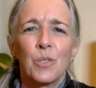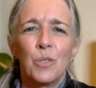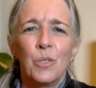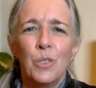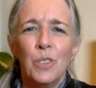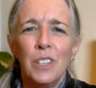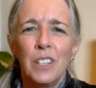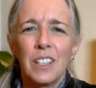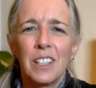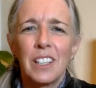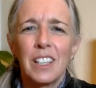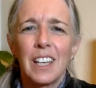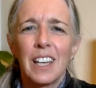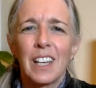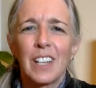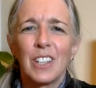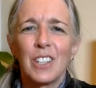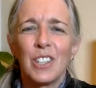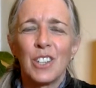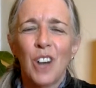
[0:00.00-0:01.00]
really
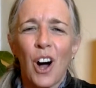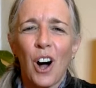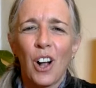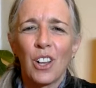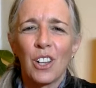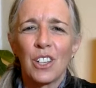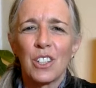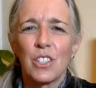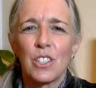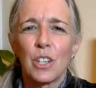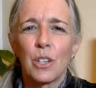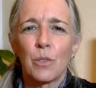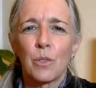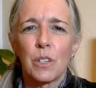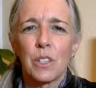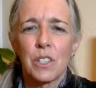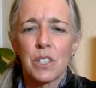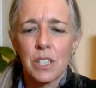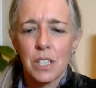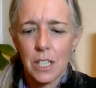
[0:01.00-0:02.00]
acknowledge and
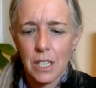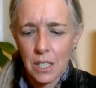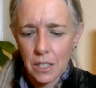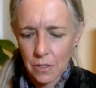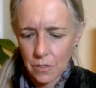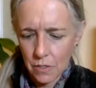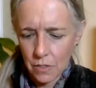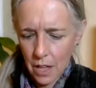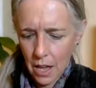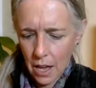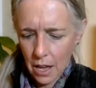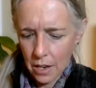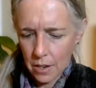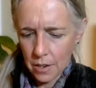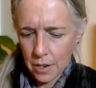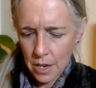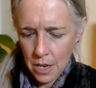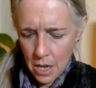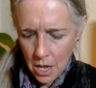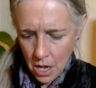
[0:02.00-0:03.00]
receive that.
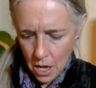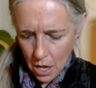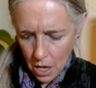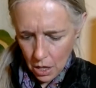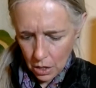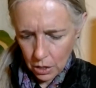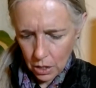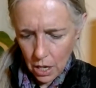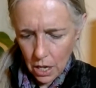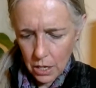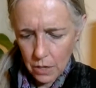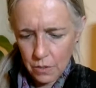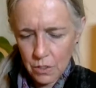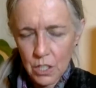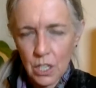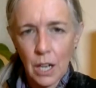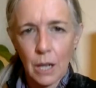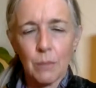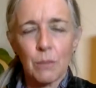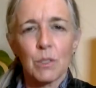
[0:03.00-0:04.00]
A lot of
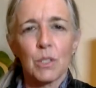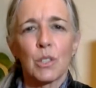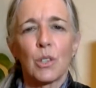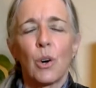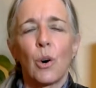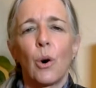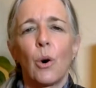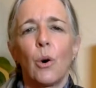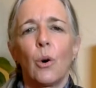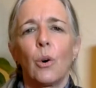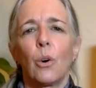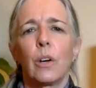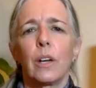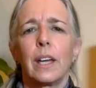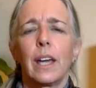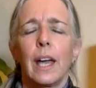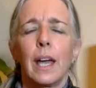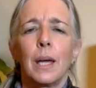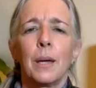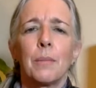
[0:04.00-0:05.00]
times the whole
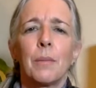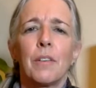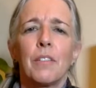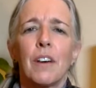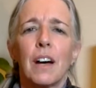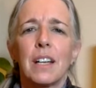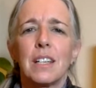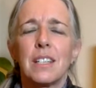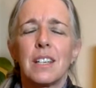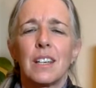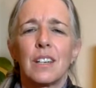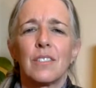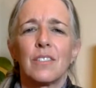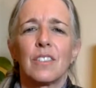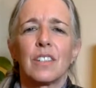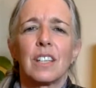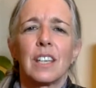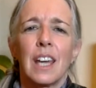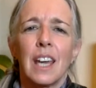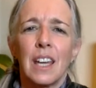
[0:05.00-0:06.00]
game of
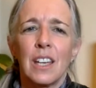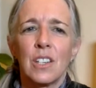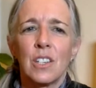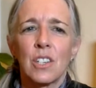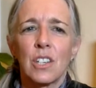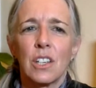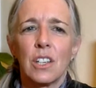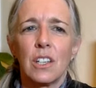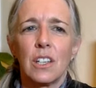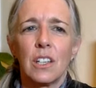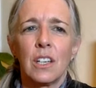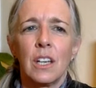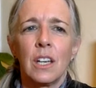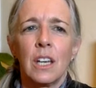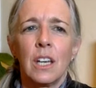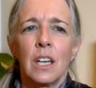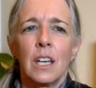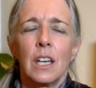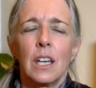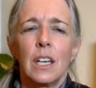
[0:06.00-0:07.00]
identification
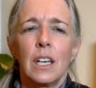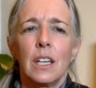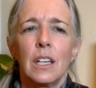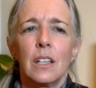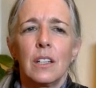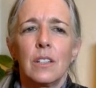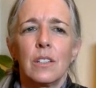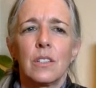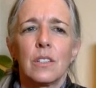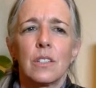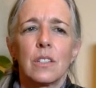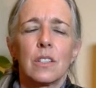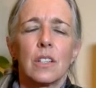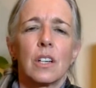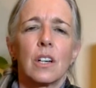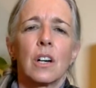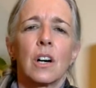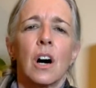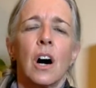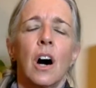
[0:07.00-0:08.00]
is a
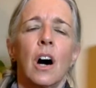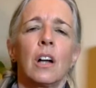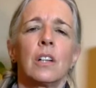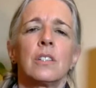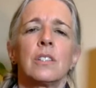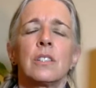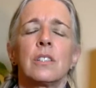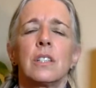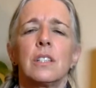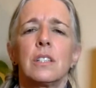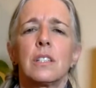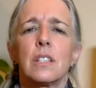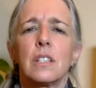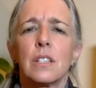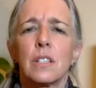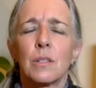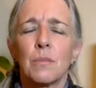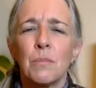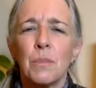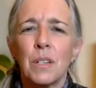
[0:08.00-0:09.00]
constant
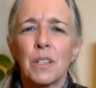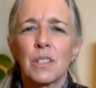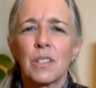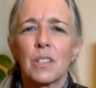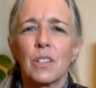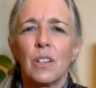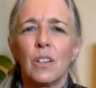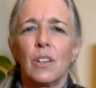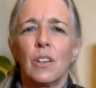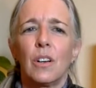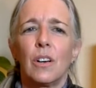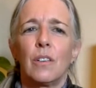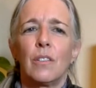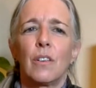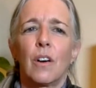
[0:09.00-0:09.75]
dismissal